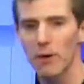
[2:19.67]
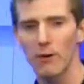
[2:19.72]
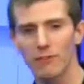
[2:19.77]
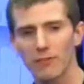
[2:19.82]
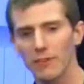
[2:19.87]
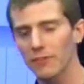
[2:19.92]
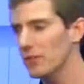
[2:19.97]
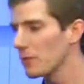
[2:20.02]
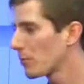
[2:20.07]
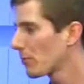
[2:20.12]
about
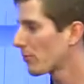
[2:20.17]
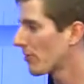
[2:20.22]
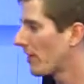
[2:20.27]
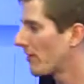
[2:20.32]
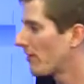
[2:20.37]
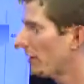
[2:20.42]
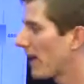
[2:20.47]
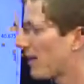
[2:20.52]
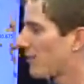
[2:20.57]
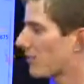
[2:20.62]

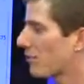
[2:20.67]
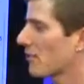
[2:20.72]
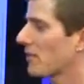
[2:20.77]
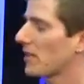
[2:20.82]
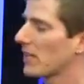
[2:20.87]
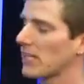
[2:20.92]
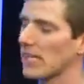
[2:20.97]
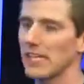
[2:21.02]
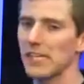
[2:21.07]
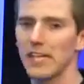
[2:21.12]
50% faster than
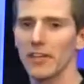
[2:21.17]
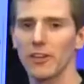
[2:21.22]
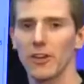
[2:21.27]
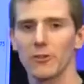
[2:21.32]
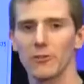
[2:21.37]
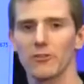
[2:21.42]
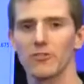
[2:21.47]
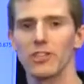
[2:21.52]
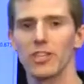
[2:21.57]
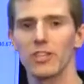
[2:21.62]
an
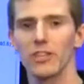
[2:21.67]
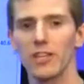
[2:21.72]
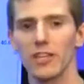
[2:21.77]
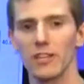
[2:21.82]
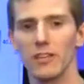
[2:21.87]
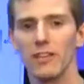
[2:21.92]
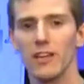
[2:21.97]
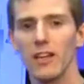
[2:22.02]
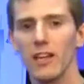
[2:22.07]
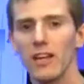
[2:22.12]
8800 GT.
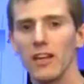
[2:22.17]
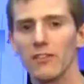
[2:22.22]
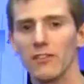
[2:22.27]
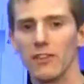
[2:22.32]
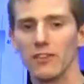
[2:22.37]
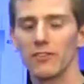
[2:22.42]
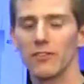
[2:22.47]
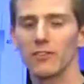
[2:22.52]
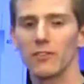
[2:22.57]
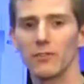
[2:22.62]

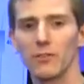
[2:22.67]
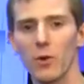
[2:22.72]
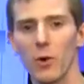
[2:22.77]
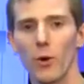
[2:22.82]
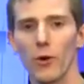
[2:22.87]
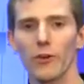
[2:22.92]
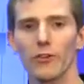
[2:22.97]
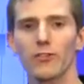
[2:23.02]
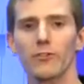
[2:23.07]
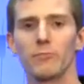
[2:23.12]
This is, of
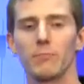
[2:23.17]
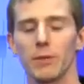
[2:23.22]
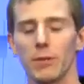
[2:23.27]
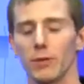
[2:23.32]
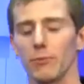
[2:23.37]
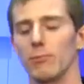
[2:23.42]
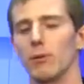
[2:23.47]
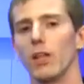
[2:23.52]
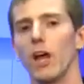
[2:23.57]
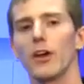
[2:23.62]
course,
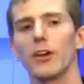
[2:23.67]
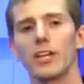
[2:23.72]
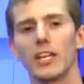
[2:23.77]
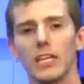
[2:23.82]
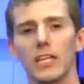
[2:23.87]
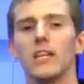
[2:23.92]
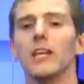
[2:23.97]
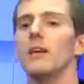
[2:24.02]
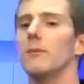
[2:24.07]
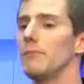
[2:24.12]
pure
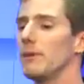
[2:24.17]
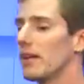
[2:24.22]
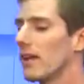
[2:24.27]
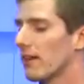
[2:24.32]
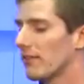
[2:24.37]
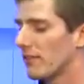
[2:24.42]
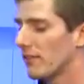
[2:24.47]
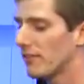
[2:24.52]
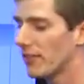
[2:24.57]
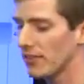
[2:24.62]
malarkey,
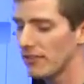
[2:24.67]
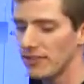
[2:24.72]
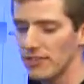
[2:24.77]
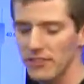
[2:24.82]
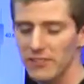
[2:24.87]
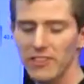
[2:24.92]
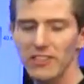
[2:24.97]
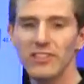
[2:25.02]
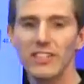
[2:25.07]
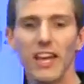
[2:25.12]
because a
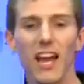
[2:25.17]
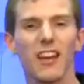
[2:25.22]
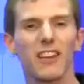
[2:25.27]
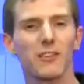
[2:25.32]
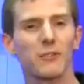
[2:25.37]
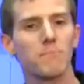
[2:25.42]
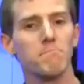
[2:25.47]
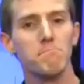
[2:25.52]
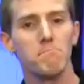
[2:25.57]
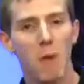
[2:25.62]
660 Ti
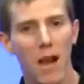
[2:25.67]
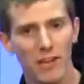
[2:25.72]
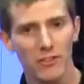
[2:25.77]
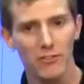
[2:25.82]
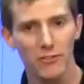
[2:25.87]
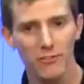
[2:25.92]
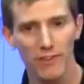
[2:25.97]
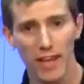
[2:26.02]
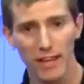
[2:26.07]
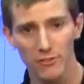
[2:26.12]
is
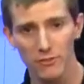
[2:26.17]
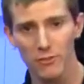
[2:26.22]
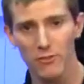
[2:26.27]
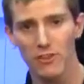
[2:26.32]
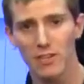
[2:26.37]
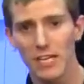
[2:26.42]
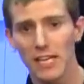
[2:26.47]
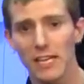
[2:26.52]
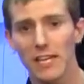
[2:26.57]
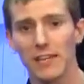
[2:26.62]
much faster
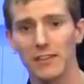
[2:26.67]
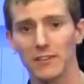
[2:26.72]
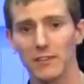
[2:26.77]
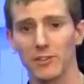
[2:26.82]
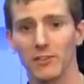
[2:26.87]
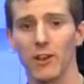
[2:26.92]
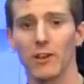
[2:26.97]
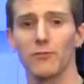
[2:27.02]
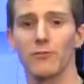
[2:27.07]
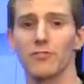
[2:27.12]
than an
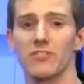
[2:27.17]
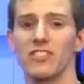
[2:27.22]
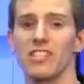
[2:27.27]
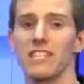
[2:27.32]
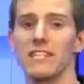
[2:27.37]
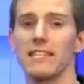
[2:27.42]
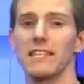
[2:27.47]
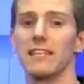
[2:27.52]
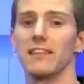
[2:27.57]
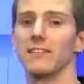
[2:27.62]
8800
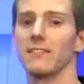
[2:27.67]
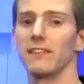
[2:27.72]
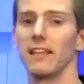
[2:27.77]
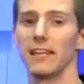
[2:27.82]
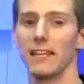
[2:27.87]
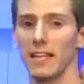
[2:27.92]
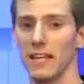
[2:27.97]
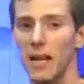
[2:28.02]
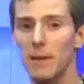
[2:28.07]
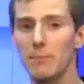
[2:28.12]
GT. It's
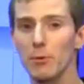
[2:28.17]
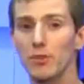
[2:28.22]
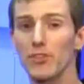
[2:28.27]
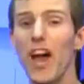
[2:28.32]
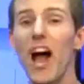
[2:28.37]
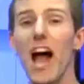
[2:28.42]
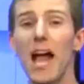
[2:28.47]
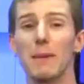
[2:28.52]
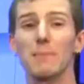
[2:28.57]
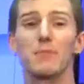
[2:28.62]
like a couple
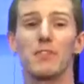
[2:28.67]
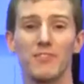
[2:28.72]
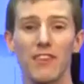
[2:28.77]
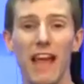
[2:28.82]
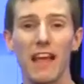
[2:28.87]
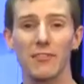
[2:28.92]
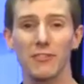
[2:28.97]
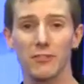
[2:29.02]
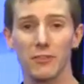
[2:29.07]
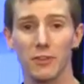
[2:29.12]
times
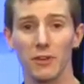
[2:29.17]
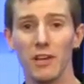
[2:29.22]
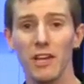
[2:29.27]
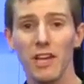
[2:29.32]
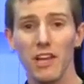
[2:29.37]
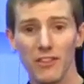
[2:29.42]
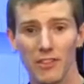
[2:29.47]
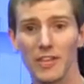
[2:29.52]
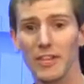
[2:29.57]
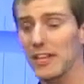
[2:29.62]
faster
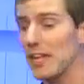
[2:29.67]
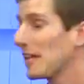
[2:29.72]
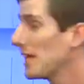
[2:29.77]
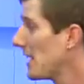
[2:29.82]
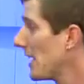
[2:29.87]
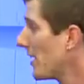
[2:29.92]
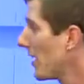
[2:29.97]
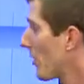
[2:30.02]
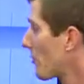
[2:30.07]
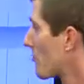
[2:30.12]
than an
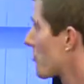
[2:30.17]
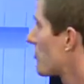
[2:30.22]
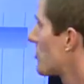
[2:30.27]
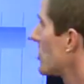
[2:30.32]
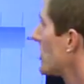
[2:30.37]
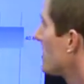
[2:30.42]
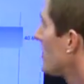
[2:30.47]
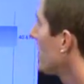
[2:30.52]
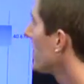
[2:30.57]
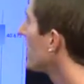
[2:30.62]
8800
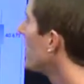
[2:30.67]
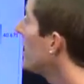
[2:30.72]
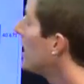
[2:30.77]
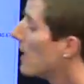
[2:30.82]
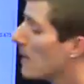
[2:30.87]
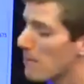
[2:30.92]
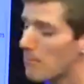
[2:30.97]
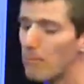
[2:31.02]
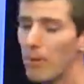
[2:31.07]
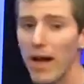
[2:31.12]
GT.
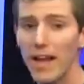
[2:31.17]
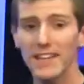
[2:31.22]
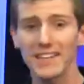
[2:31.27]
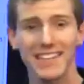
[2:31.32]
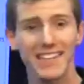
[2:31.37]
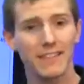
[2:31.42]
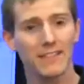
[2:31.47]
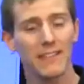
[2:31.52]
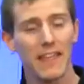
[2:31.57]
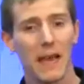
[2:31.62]
But
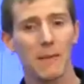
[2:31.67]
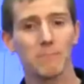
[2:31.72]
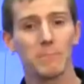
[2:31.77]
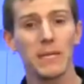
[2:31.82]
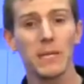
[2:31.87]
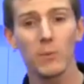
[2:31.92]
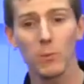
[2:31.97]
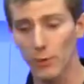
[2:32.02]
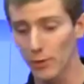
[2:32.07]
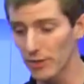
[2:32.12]
it's that
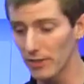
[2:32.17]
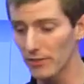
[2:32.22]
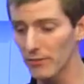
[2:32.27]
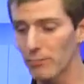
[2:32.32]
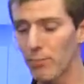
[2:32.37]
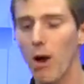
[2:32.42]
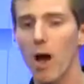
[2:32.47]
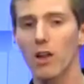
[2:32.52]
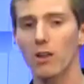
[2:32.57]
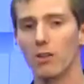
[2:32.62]
B word, it's
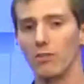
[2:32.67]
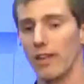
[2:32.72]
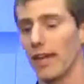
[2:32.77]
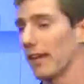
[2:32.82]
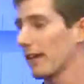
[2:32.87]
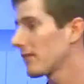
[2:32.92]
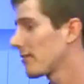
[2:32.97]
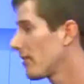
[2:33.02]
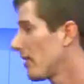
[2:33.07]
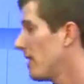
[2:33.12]

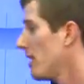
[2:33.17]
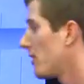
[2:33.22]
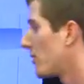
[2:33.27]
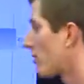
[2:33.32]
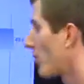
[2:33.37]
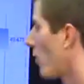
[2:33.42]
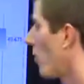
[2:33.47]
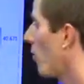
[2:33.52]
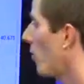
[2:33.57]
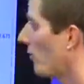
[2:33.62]
bottlenecks.
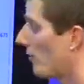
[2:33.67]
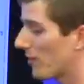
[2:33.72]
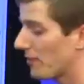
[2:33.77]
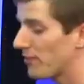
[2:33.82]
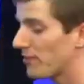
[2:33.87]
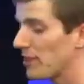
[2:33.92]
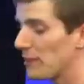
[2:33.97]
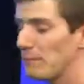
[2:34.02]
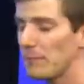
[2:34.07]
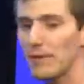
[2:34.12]
So the
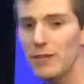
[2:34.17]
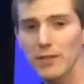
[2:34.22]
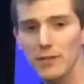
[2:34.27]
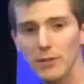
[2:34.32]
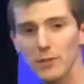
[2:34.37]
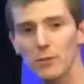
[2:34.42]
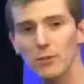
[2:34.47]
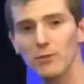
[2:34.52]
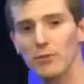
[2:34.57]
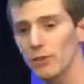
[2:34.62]

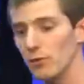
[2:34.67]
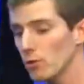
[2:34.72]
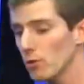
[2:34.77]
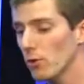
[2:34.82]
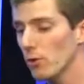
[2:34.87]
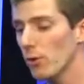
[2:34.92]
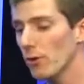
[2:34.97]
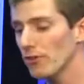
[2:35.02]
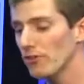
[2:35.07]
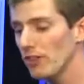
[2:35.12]
CPU, the
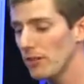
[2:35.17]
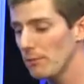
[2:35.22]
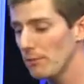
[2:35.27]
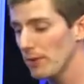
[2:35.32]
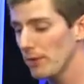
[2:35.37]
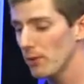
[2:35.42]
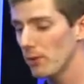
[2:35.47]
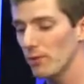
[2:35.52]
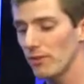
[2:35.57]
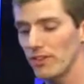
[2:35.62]
dual-core
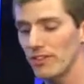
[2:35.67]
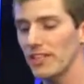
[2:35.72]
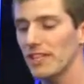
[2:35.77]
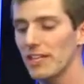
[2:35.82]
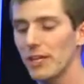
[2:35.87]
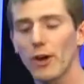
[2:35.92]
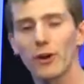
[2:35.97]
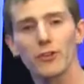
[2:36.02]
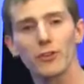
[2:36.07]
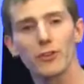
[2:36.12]
CPU, the
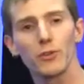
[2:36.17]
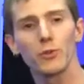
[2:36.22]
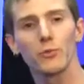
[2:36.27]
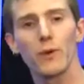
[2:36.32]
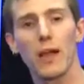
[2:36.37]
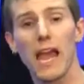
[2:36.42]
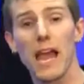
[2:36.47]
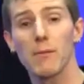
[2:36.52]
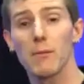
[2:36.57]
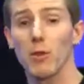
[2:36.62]
DDR2
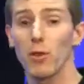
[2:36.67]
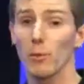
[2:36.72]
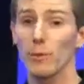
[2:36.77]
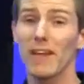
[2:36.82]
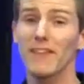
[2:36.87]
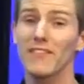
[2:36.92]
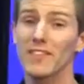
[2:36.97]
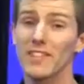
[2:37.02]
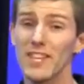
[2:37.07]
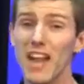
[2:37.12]
RAM, although we
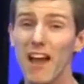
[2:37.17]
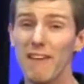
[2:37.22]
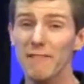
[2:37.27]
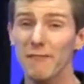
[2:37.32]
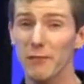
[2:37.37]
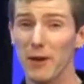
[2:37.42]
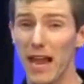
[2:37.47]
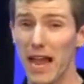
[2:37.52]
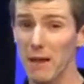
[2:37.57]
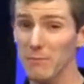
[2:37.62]
have enough
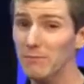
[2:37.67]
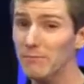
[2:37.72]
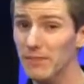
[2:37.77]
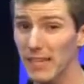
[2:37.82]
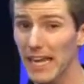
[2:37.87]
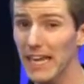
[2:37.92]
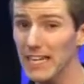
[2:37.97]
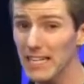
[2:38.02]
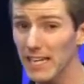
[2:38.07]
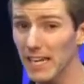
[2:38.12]
RAM,
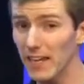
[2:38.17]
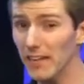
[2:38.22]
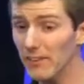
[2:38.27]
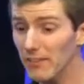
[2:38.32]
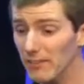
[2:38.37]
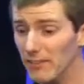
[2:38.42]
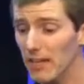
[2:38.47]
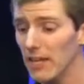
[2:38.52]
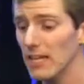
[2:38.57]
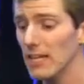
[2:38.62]
8
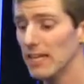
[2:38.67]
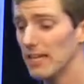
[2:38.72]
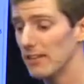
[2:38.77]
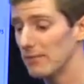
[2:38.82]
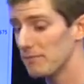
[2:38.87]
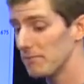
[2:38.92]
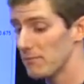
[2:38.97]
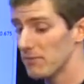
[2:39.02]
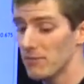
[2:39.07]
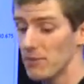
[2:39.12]
gigs,
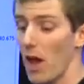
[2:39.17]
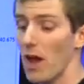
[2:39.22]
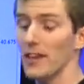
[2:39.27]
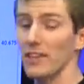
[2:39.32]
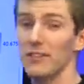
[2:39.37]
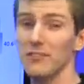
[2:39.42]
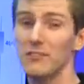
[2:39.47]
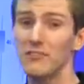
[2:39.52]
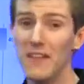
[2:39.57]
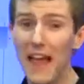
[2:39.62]
it's not
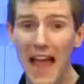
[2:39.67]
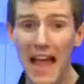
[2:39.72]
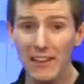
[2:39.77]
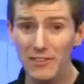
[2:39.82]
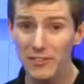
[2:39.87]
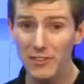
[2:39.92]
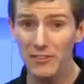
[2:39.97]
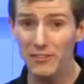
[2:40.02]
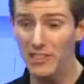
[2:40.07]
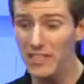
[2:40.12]
as
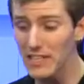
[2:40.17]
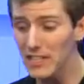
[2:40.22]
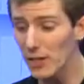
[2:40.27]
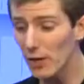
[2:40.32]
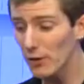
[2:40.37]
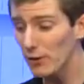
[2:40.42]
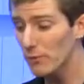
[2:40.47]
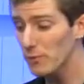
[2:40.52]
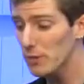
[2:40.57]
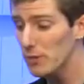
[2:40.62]
fast as
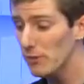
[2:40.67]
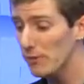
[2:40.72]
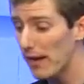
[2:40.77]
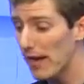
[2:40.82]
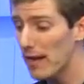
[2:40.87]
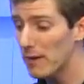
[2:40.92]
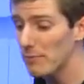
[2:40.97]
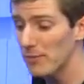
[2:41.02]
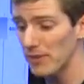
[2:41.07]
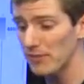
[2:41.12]
DDR3
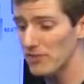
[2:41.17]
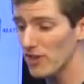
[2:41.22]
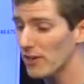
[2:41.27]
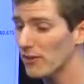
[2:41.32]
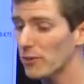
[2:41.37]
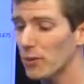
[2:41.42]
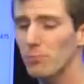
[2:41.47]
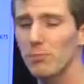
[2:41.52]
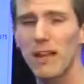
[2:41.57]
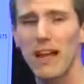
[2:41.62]
RAM. The
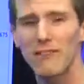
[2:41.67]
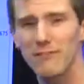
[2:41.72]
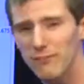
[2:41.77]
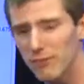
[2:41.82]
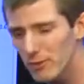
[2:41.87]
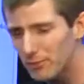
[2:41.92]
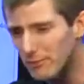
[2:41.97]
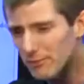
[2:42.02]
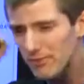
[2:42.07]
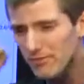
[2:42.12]
general
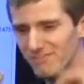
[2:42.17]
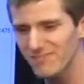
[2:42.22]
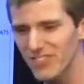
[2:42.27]
platform,